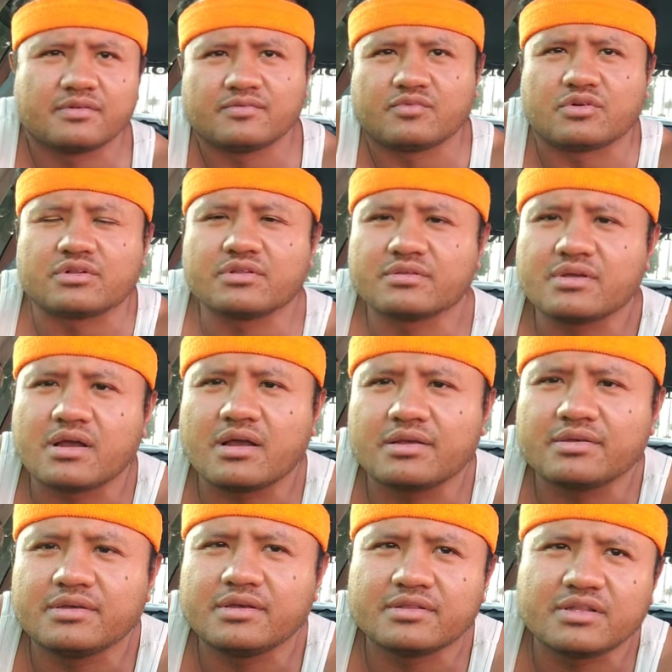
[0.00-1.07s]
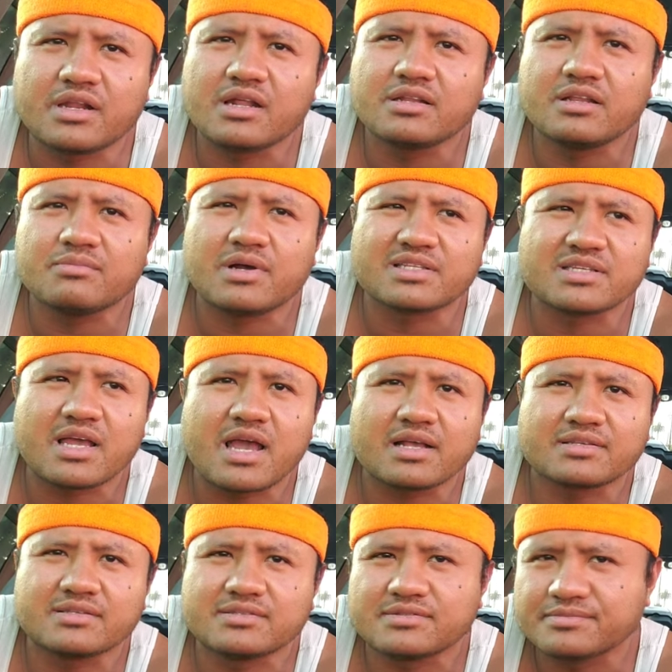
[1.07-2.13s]
for the entire year. And then I did my
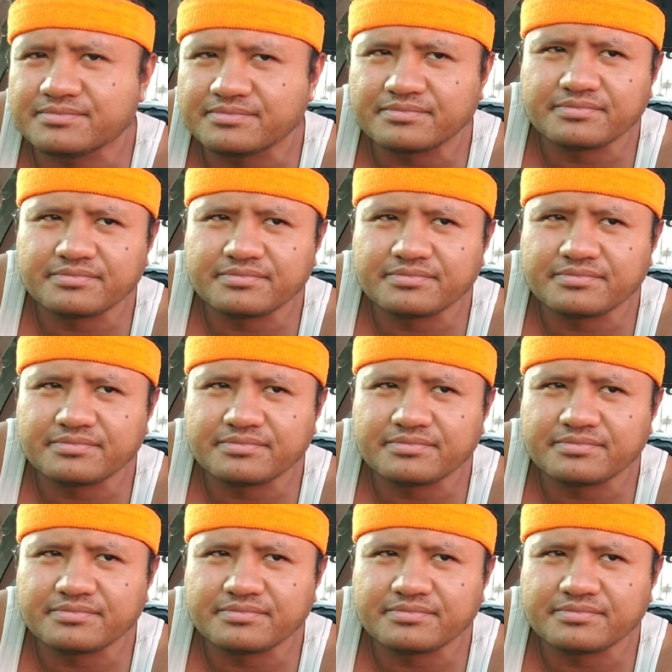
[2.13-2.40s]
taxes.